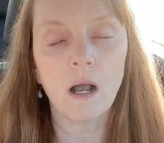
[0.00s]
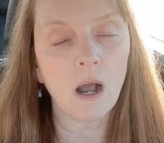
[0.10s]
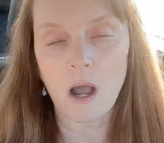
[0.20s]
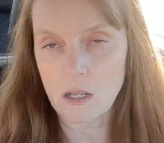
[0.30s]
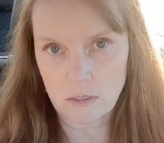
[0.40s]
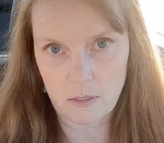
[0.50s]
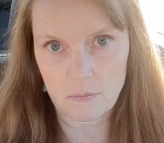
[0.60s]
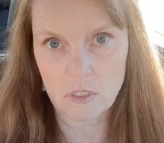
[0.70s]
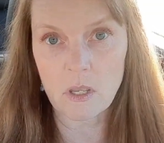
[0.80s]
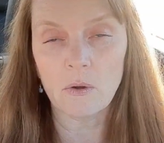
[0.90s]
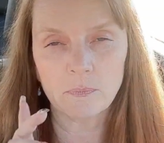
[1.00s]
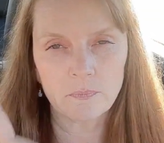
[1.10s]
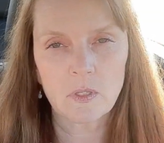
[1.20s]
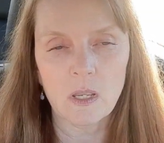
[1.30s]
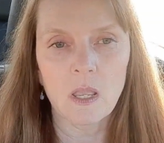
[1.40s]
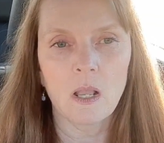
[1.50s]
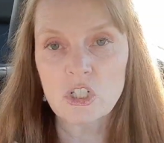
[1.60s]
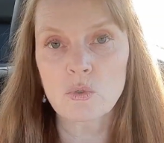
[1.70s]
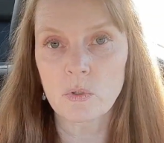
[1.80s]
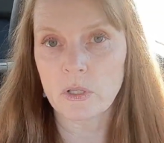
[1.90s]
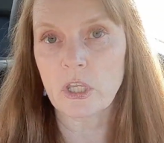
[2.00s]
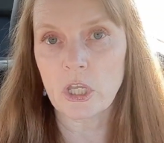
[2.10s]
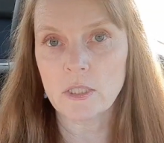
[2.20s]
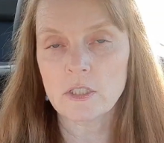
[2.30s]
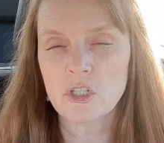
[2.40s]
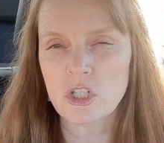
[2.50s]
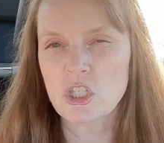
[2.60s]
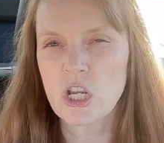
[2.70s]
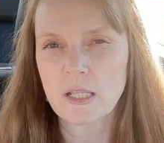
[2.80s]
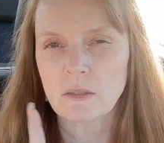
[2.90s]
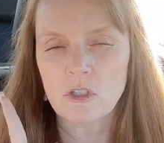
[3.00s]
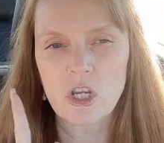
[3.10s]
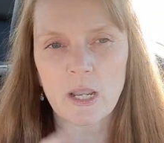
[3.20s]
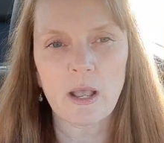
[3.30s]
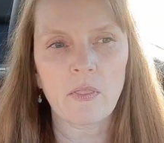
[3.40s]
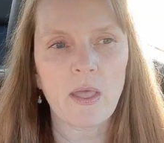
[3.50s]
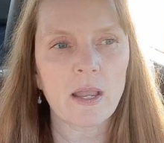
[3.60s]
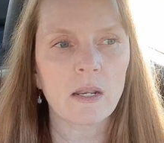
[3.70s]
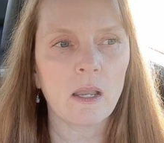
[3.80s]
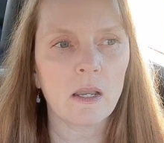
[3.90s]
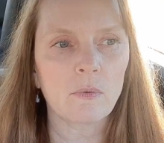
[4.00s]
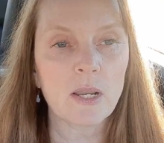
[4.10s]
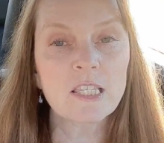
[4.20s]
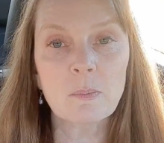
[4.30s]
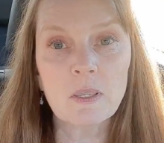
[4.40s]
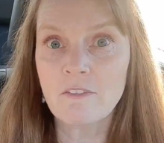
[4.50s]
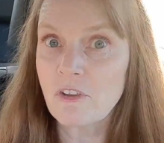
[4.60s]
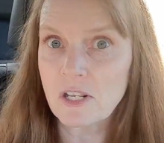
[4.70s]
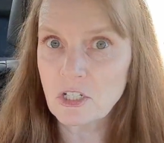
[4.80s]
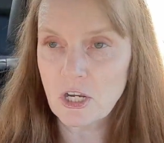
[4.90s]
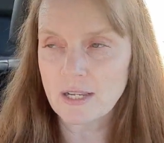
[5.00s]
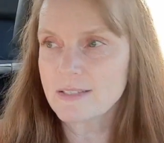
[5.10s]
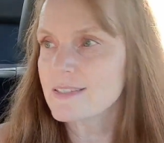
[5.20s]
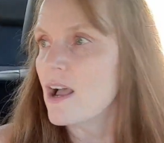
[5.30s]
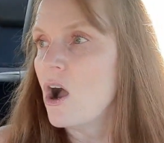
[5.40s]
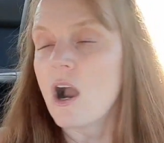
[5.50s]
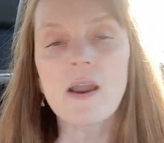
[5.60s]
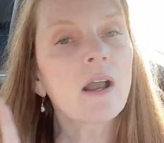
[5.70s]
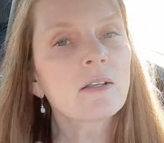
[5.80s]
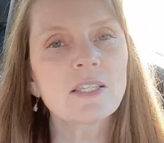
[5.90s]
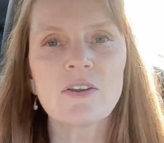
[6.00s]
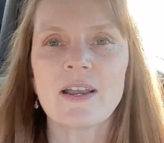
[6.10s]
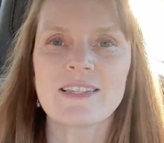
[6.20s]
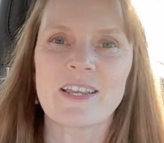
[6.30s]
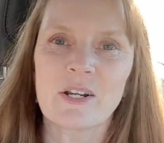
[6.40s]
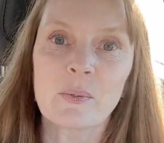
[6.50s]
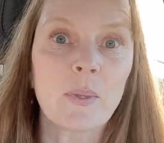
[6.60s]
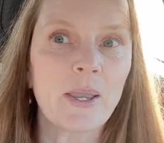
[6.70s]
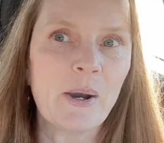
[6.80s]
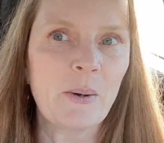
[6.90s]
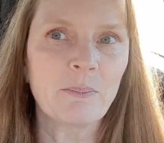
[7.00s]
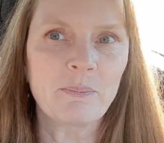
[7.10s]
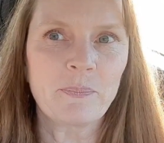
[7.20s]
Awesome. So just really good. So just check out that recipe if you get a chance. All right, I'll see you guys later when we get home.